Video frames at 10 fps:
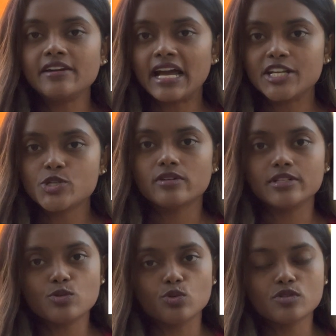and natural
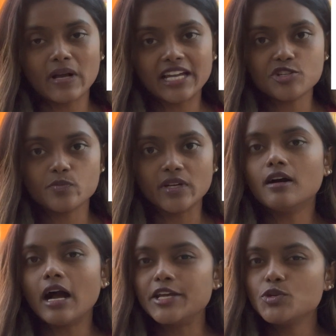resource management.
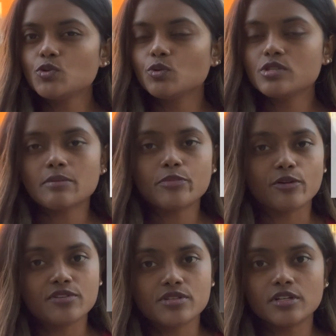I do know some
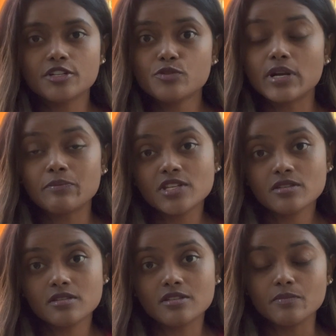professors from
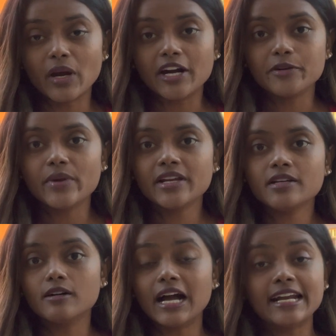this
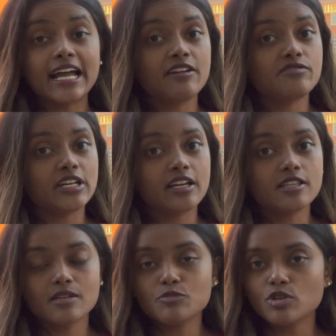department, and I have taken
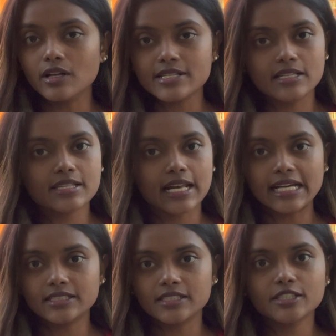some soil science
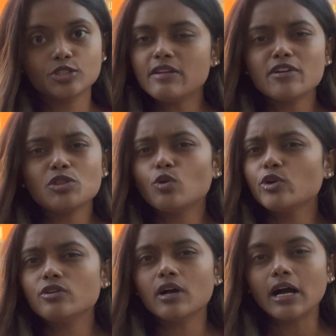classes. Even though
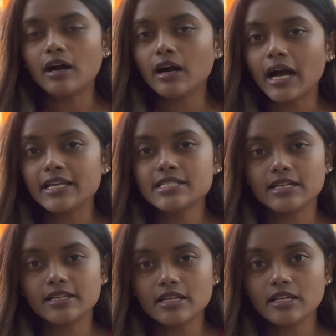I
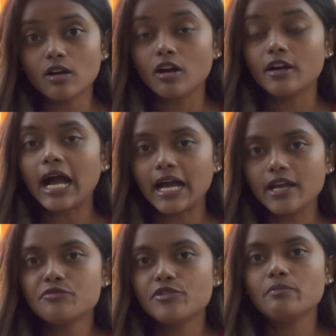study, or I
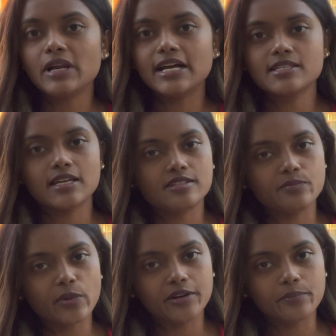am from plant science
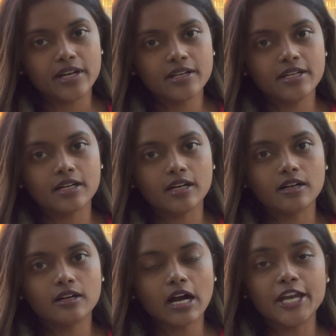department,
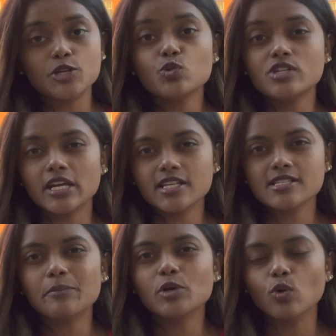I do take
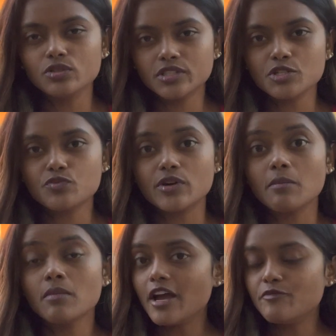some courses
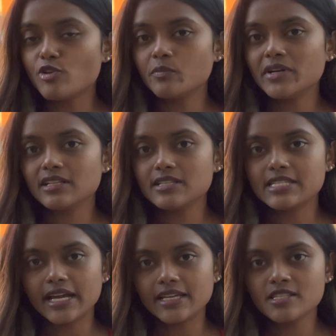from environmental
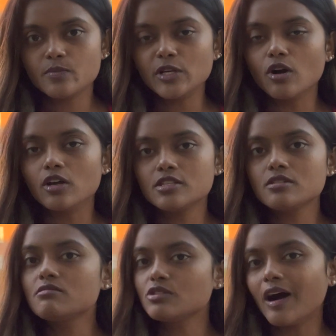science, because
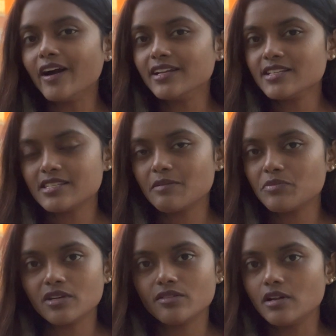soil is
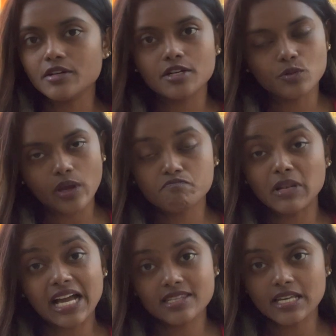something related to
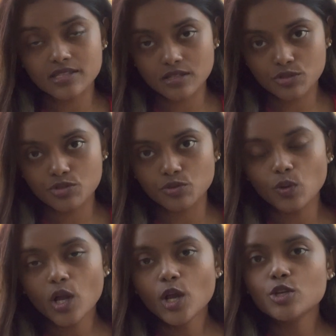plant sciences too.
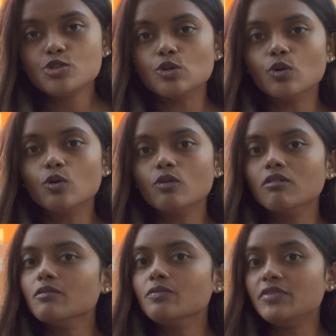
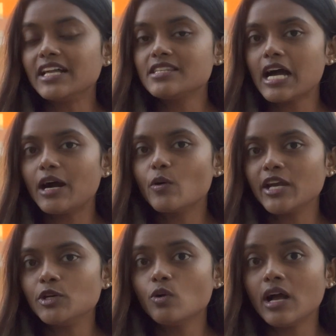So that's how
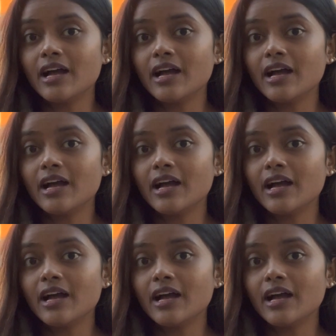I know,